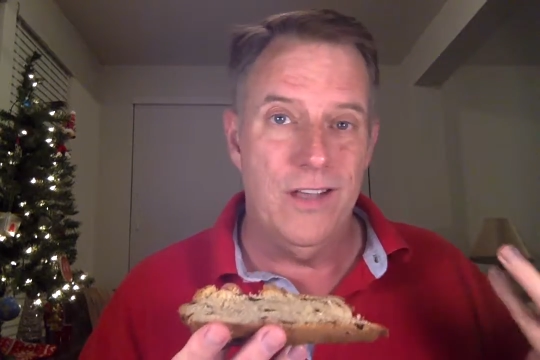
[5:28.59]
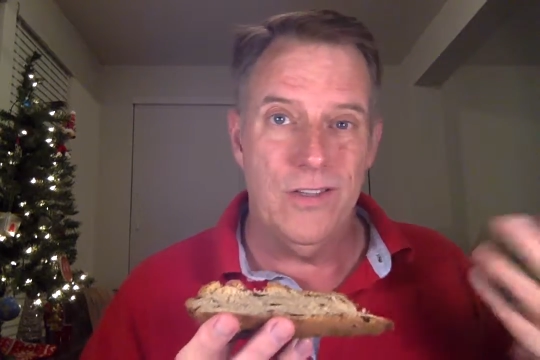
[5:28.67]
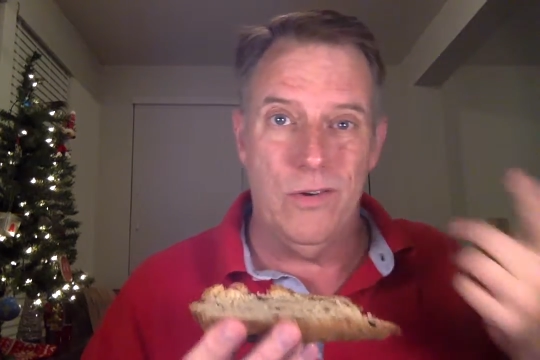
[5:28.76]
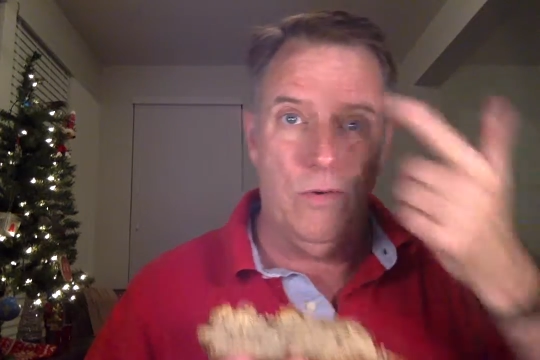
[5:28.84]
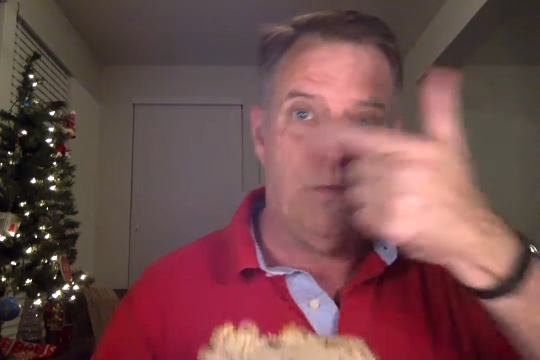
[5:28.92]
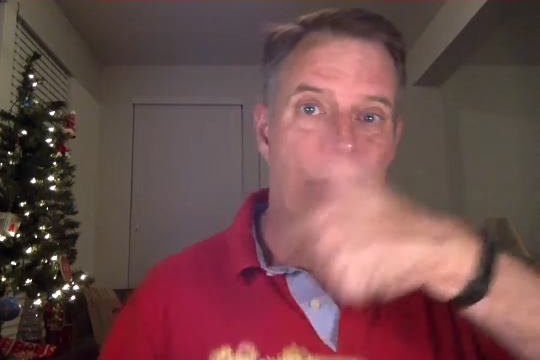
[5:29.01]

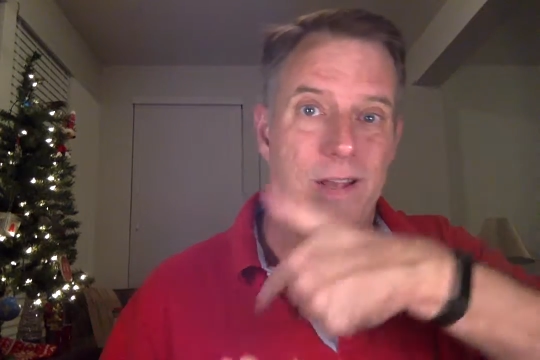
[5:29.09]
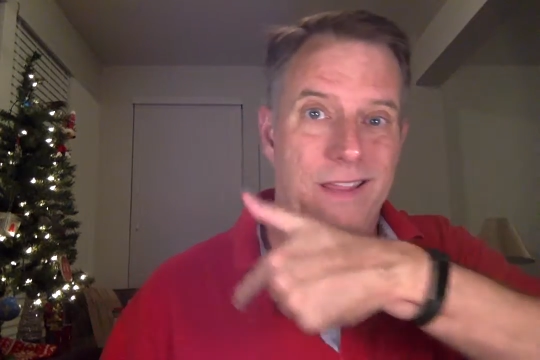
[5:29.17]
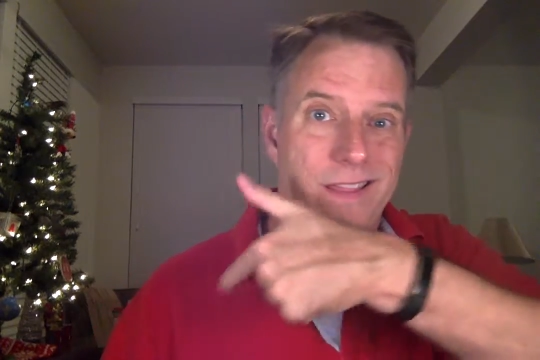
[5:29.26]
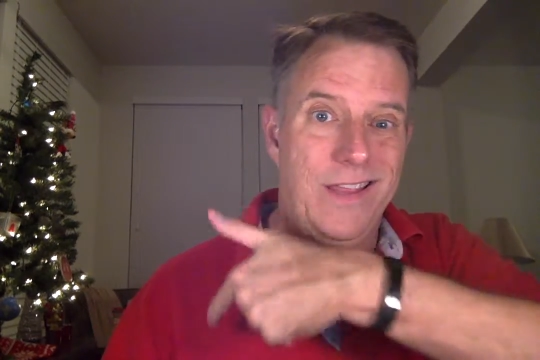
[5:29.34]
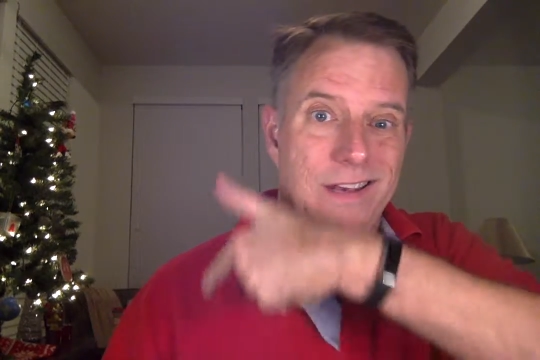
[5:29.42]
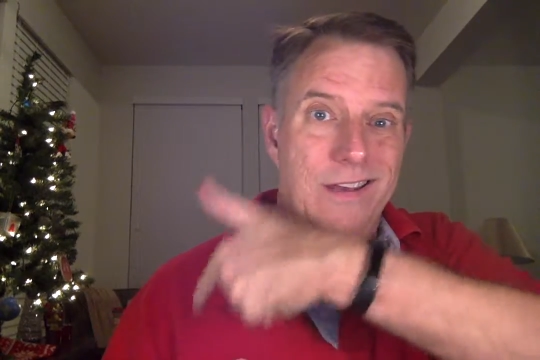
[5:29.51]
so I don't want to
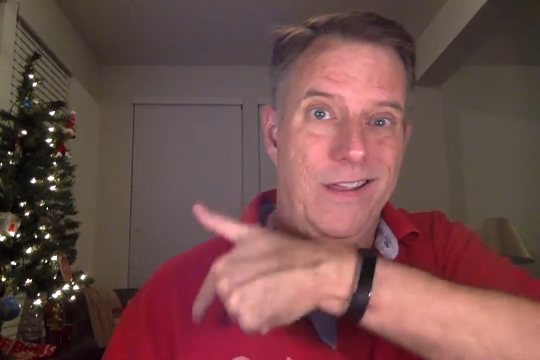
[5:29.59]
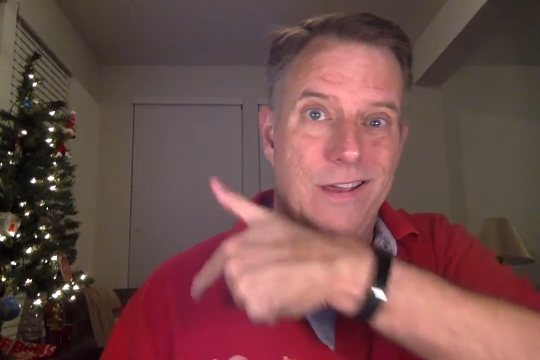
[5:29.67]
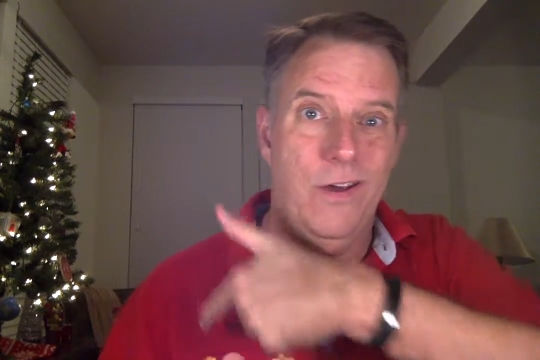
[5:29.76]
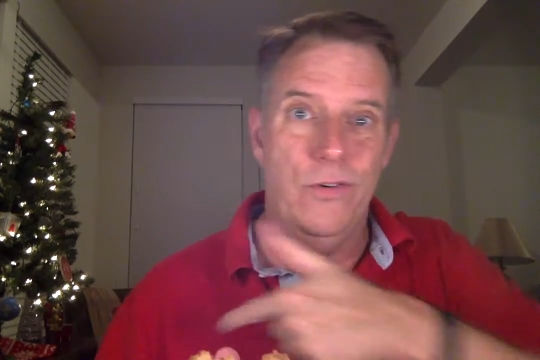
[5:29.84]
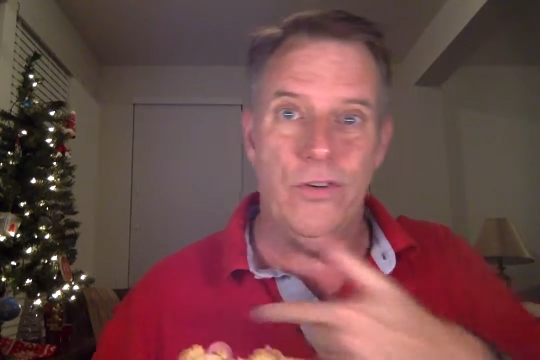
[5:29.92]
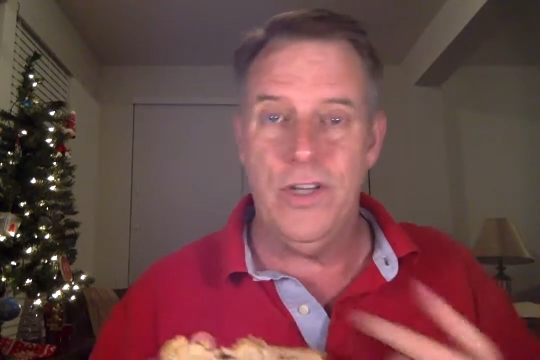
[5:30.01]
give the
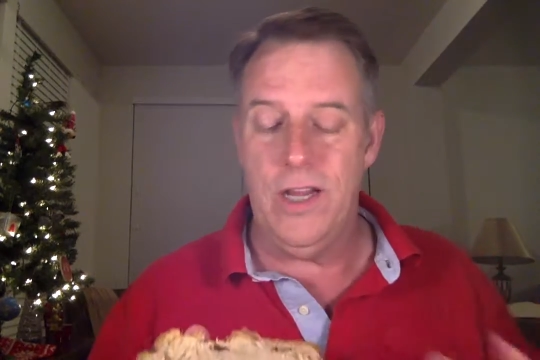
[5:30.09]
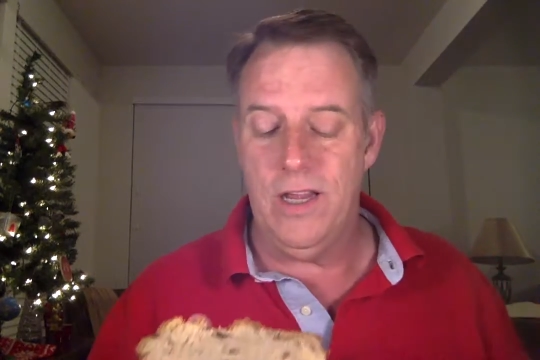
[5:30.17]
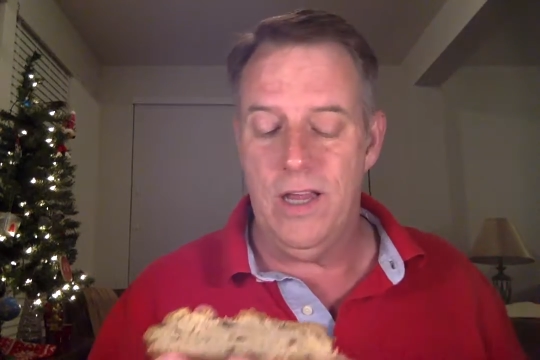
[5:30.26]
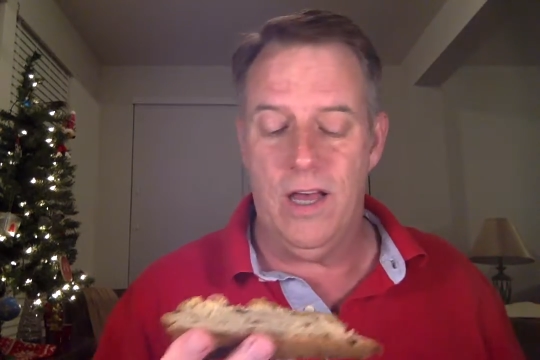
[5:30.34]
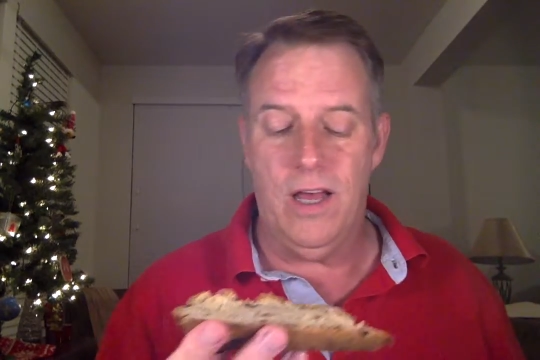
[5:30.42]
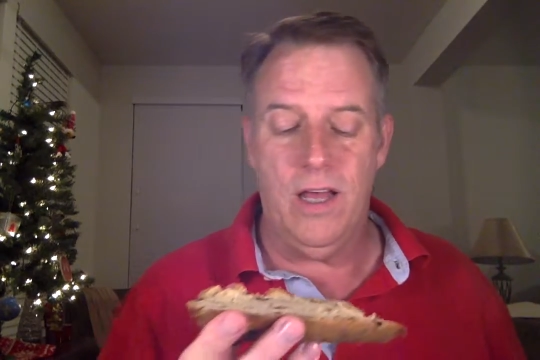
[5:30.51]
DOG
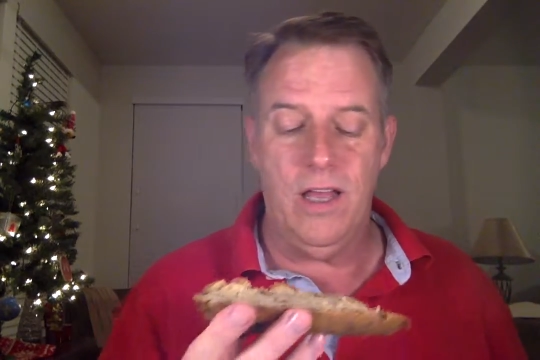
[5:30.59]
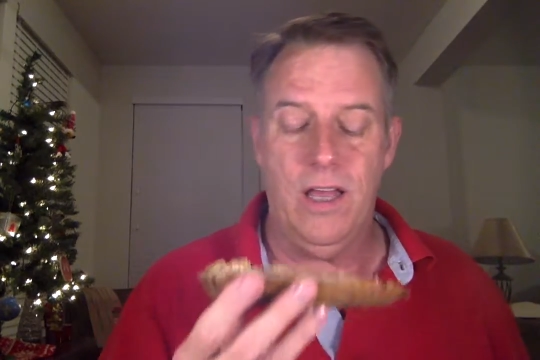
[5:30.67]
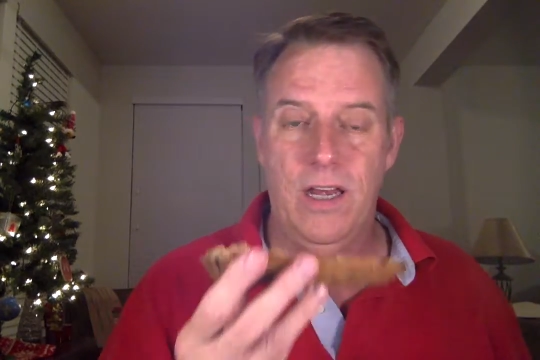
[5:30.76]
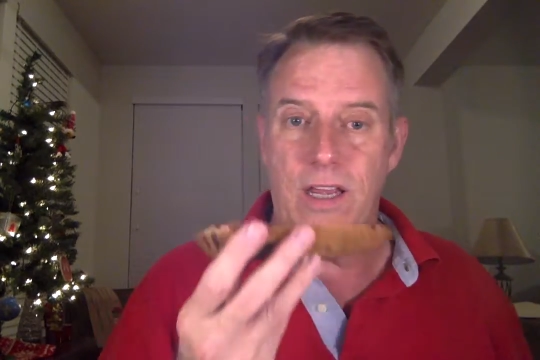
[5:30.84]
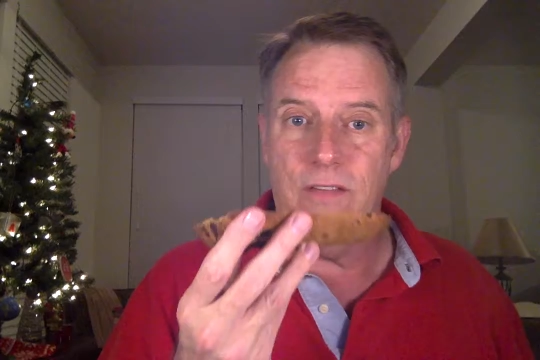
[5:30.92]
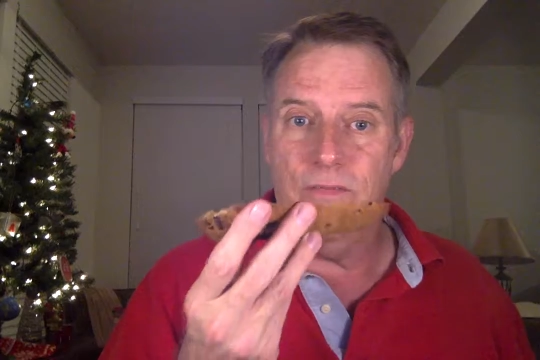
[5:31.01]

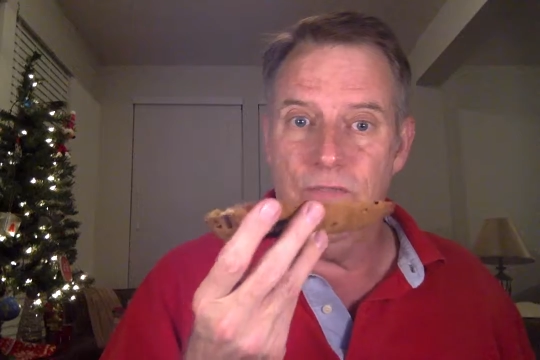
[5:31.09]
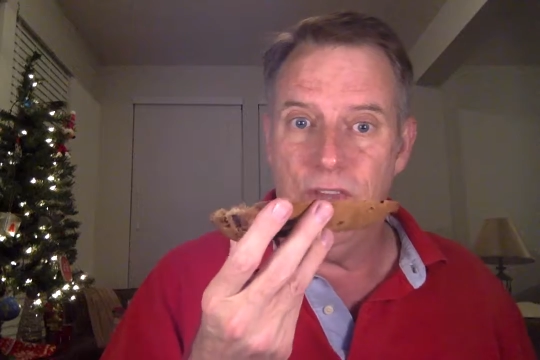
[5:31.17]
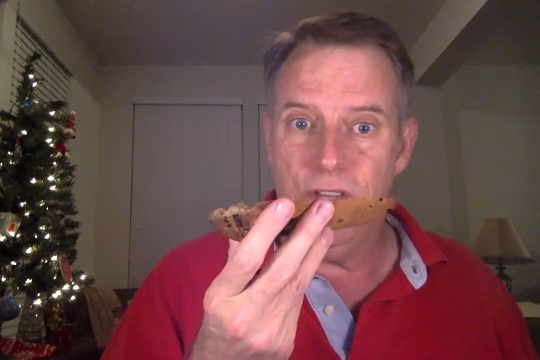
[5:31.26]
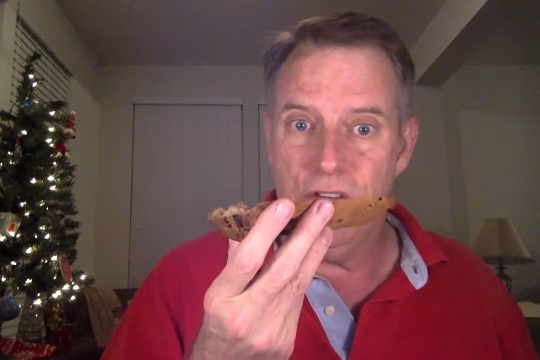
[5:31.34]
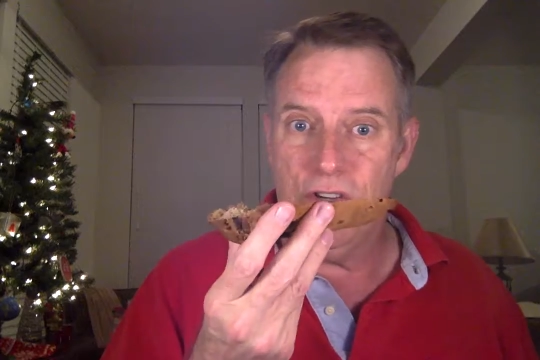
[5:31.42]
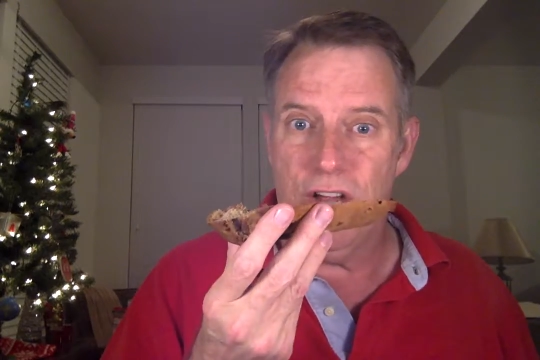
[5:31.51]
any
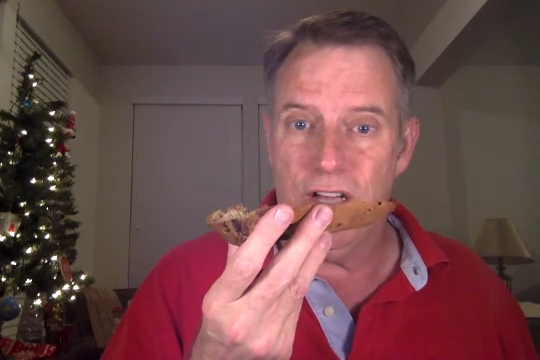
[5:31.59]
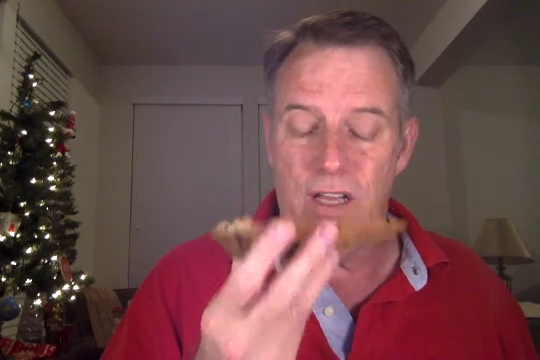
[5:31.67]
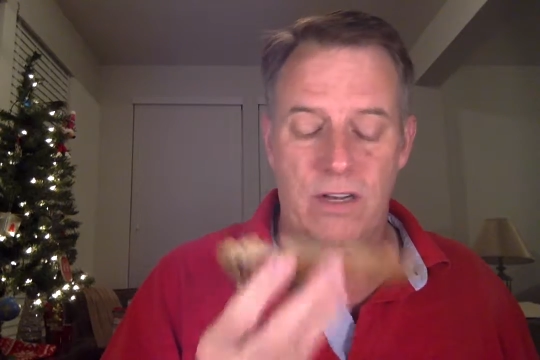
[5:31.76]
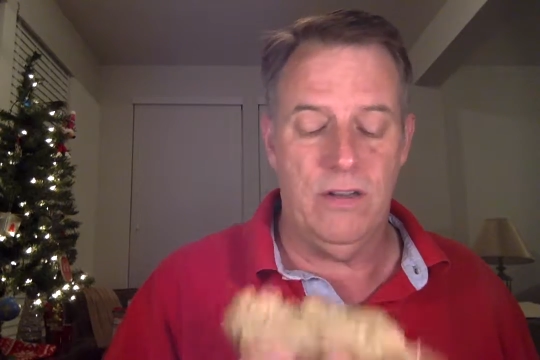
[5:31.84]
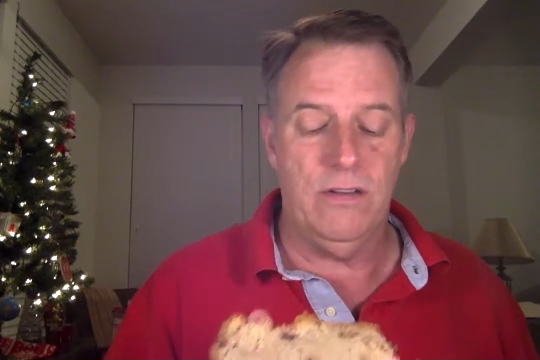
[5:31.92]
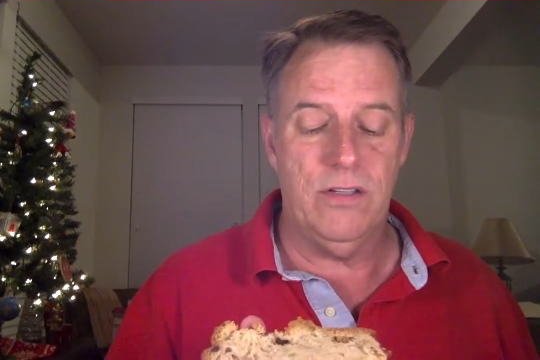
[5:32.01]
chocolate.